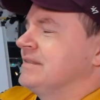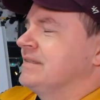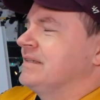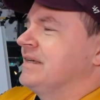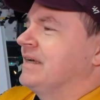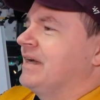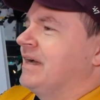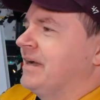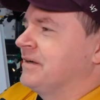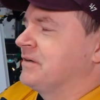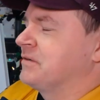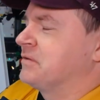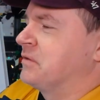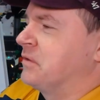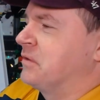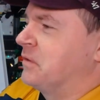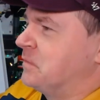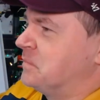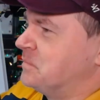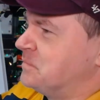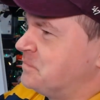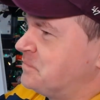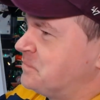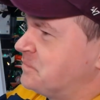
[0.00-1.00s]
don't
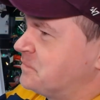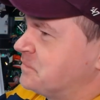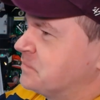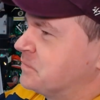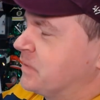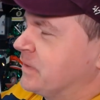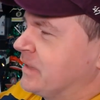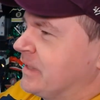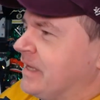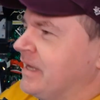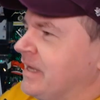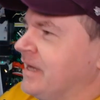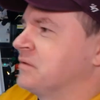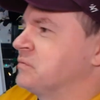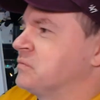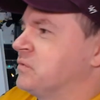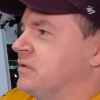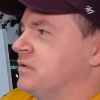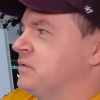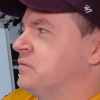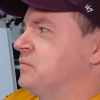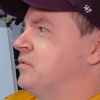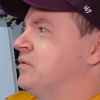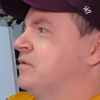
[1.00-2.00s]
know. But again,
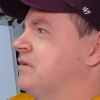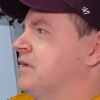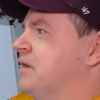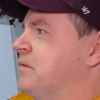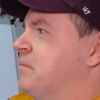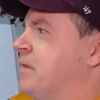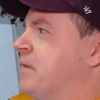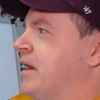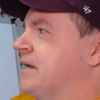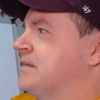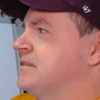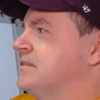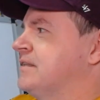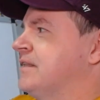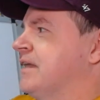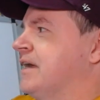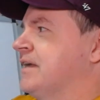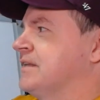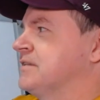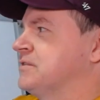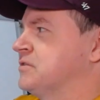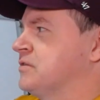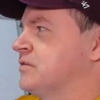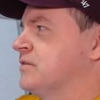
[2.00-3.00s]
we'll come back to
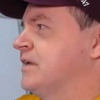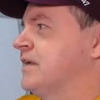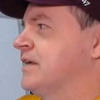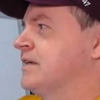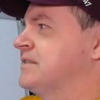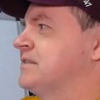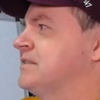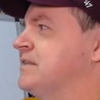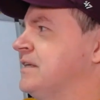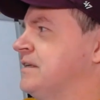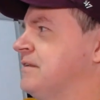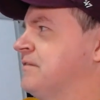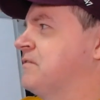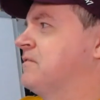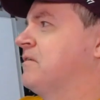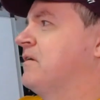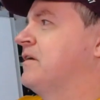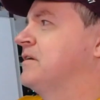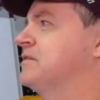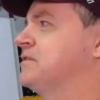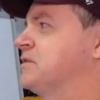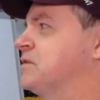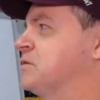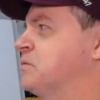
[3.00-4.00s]
that. So the next scene,
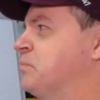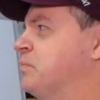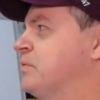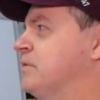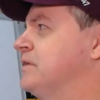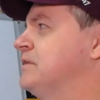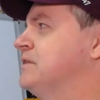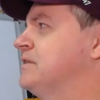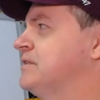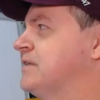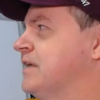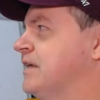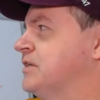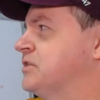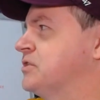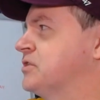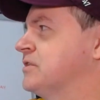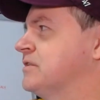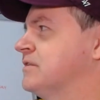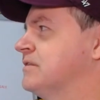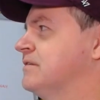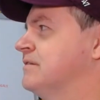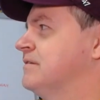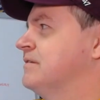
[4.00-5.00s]
Thawne's at the police
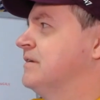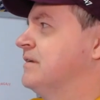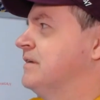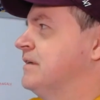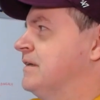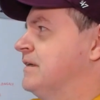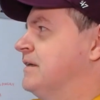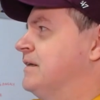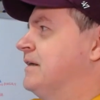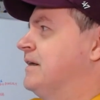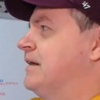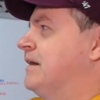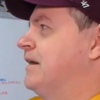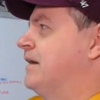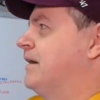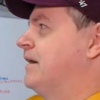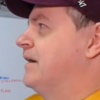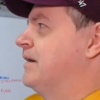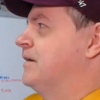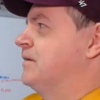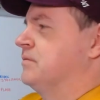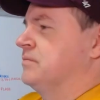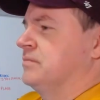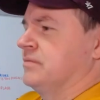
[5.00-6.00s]
station.
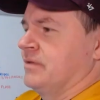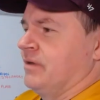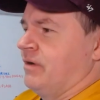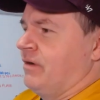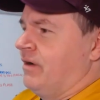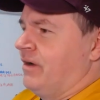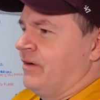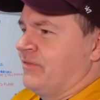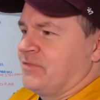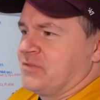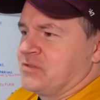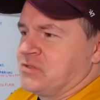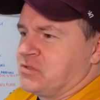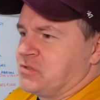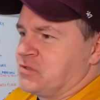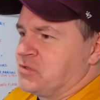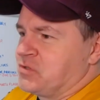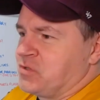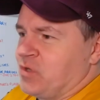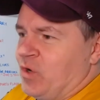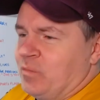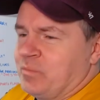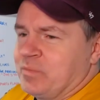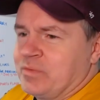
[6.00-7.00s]

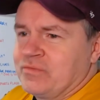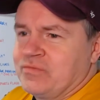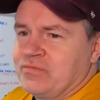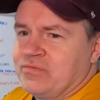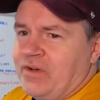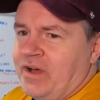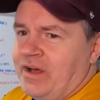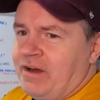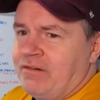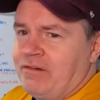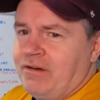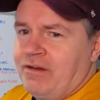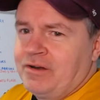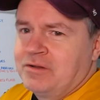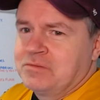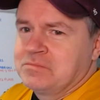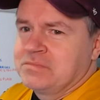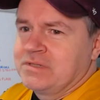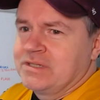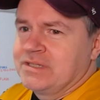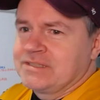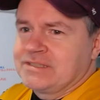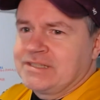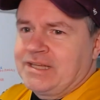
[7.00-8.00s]
Officers open fire on him.
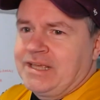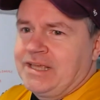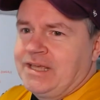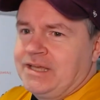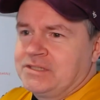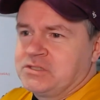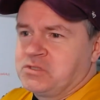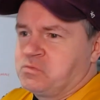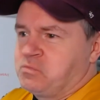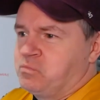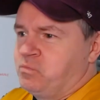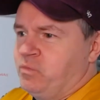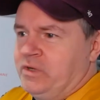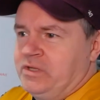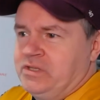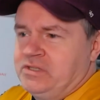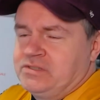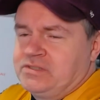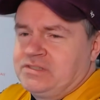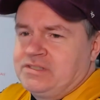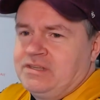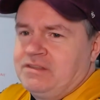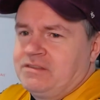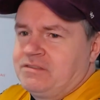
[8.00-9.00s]
Because I guess when you
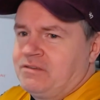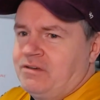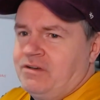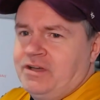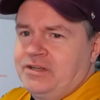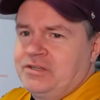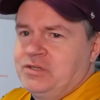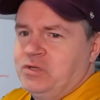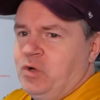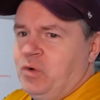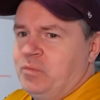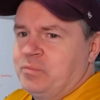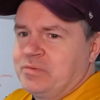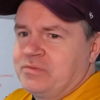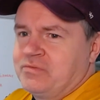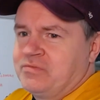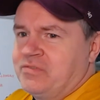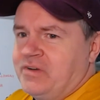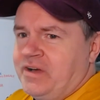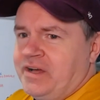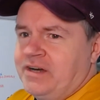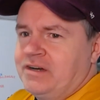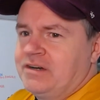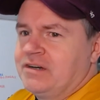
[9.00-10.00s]
see Thawne, you open
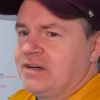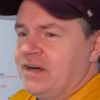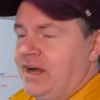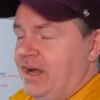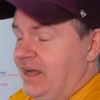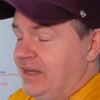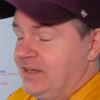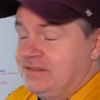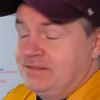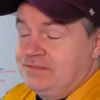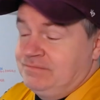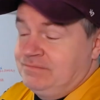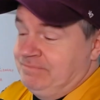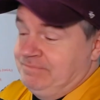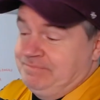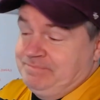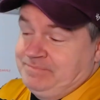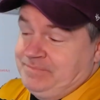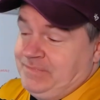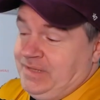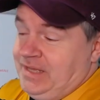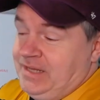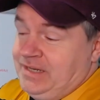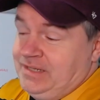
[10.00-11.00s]
fire.
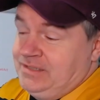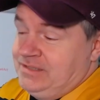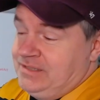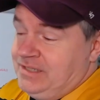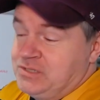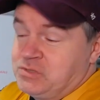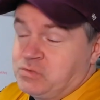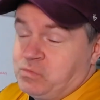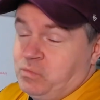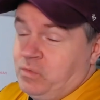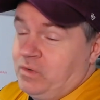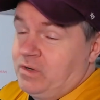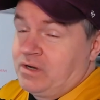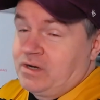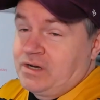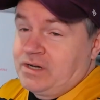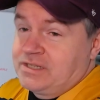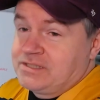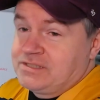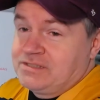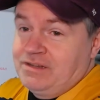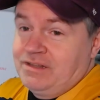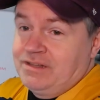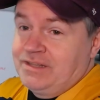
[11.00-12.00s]
And it doesn't work.
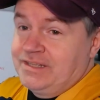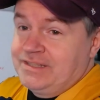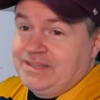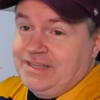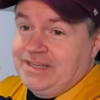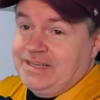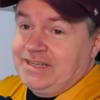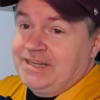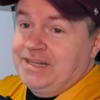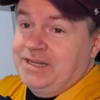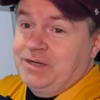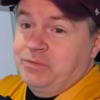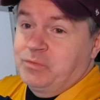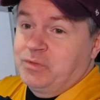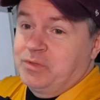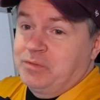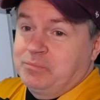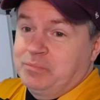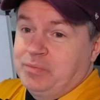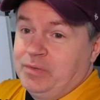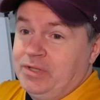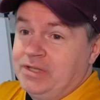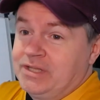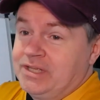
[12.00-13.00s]
It's not like they can hit him with a
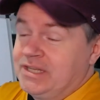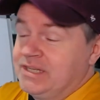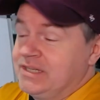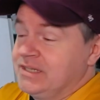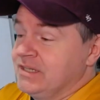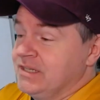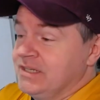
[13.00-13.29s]
bullet.